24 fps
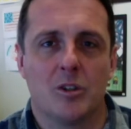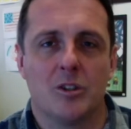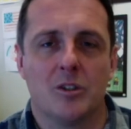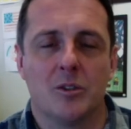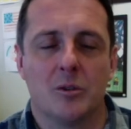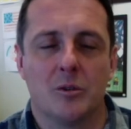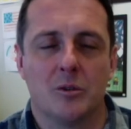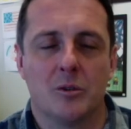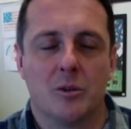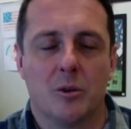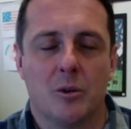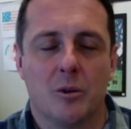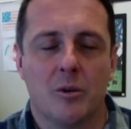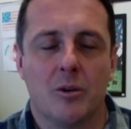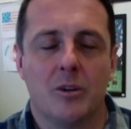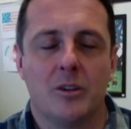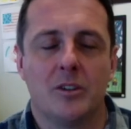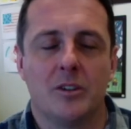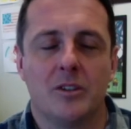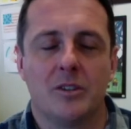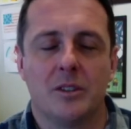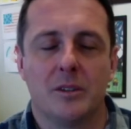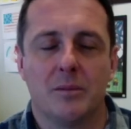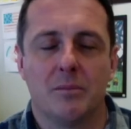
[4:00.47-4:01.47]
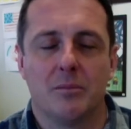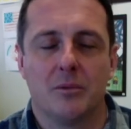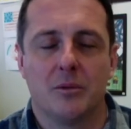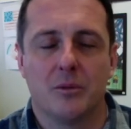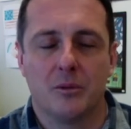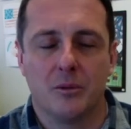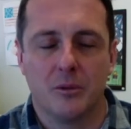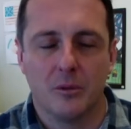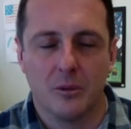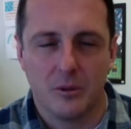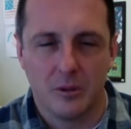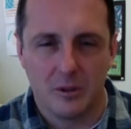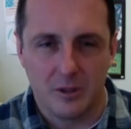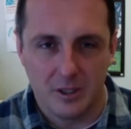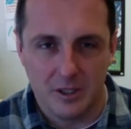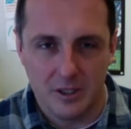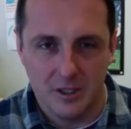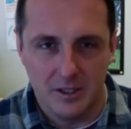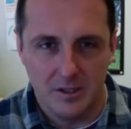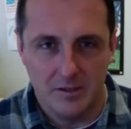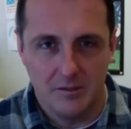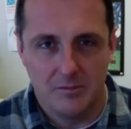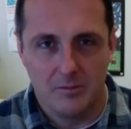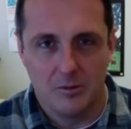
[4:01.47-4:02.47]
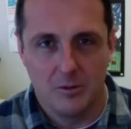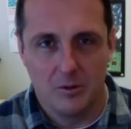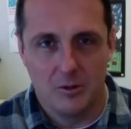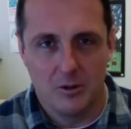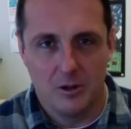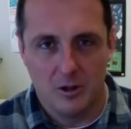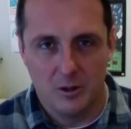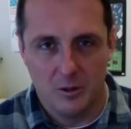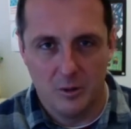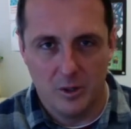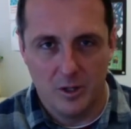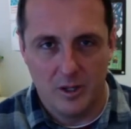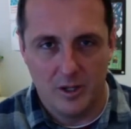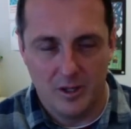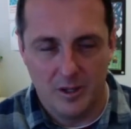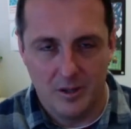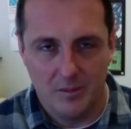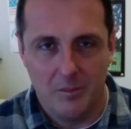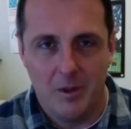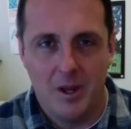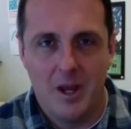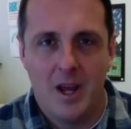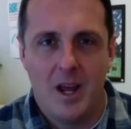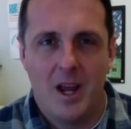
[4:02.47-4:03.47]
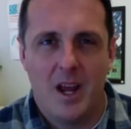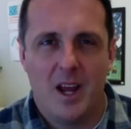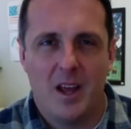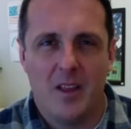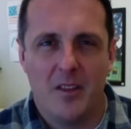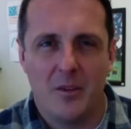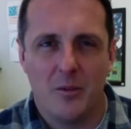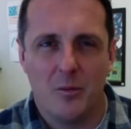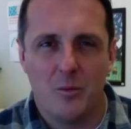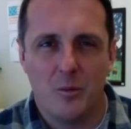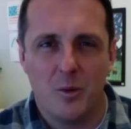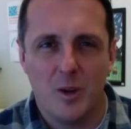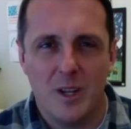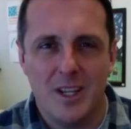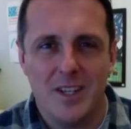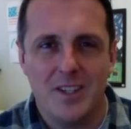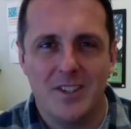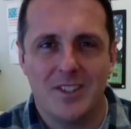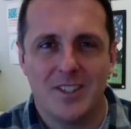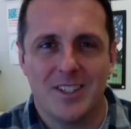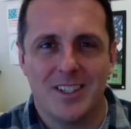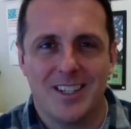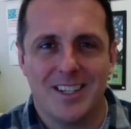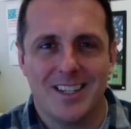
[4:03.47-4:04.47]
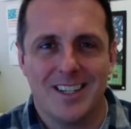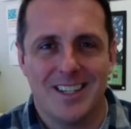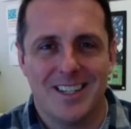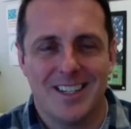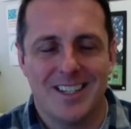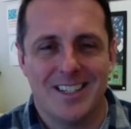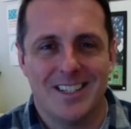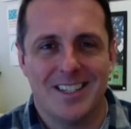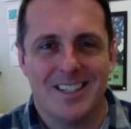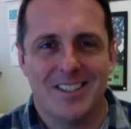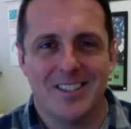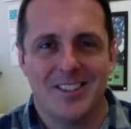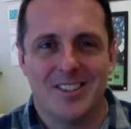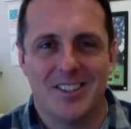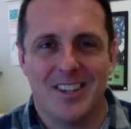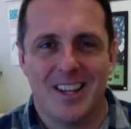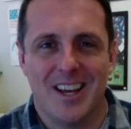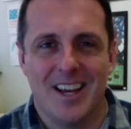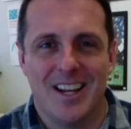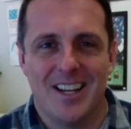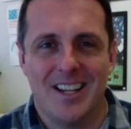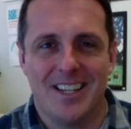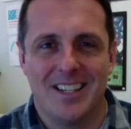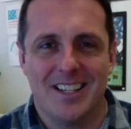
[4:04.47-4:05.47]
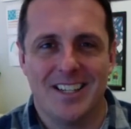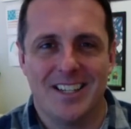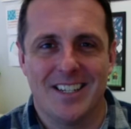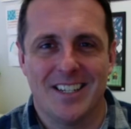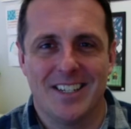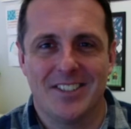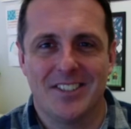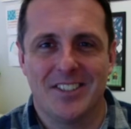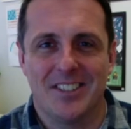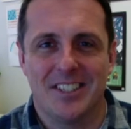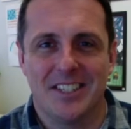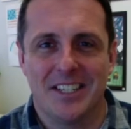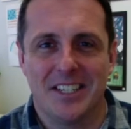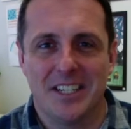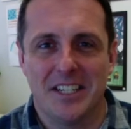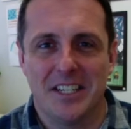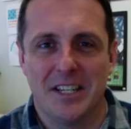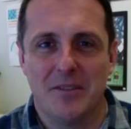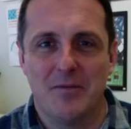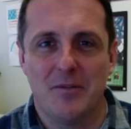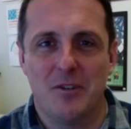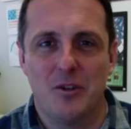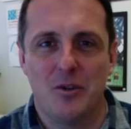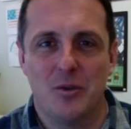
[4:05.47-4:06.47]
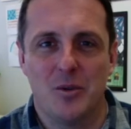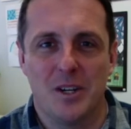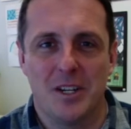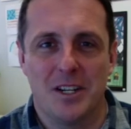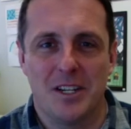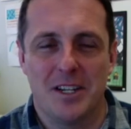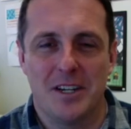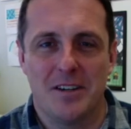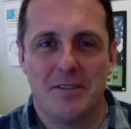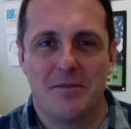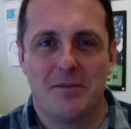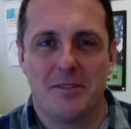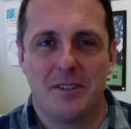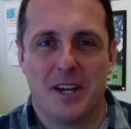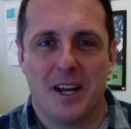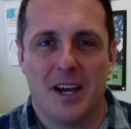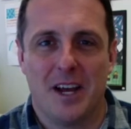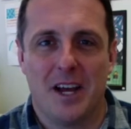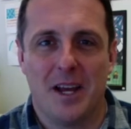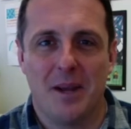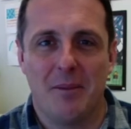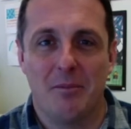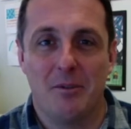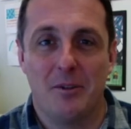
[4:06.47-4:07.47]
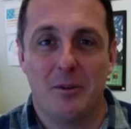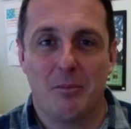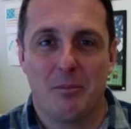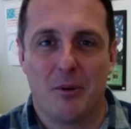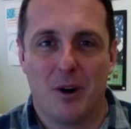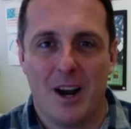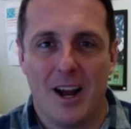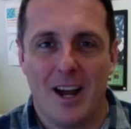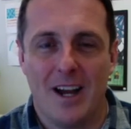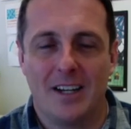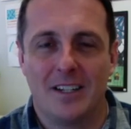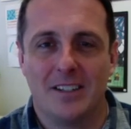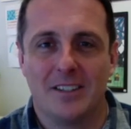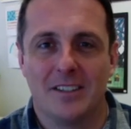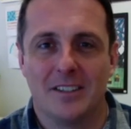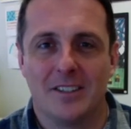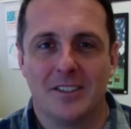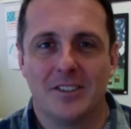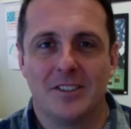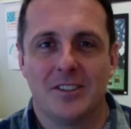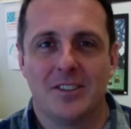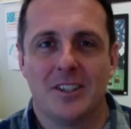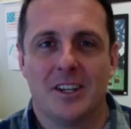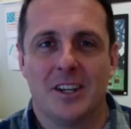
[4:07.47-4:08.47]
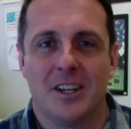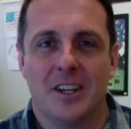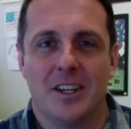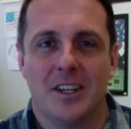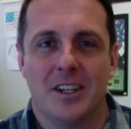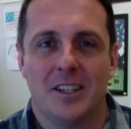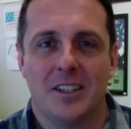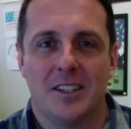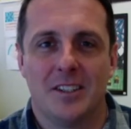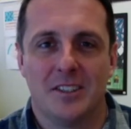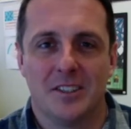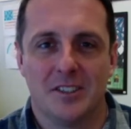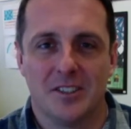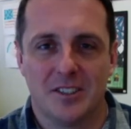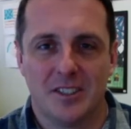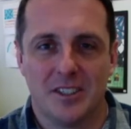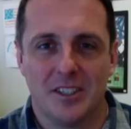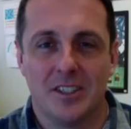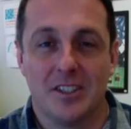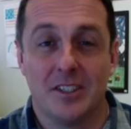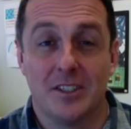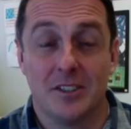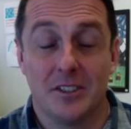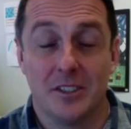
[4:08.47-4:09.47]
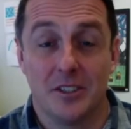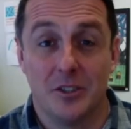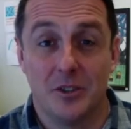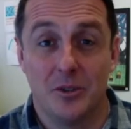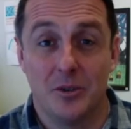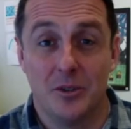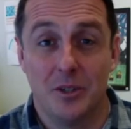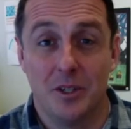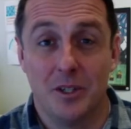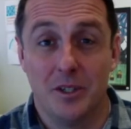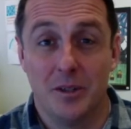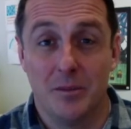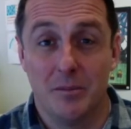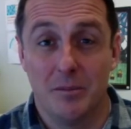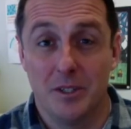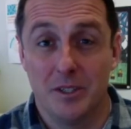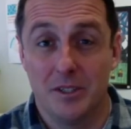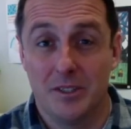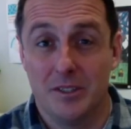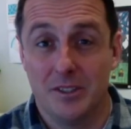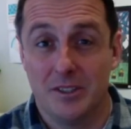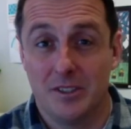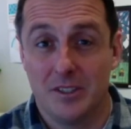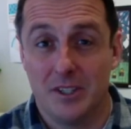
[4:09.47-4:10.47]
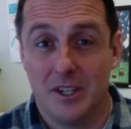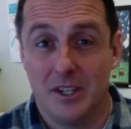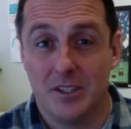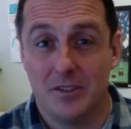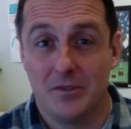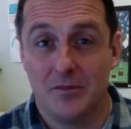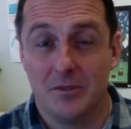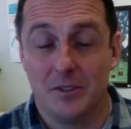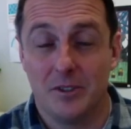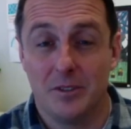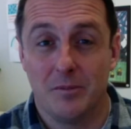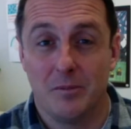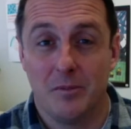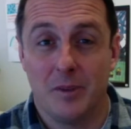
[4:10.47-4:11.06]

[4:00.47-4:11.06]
notoriously poorly for OChem, and the reason is that it doesn't give you enough time to practice the skills that you need to be successful.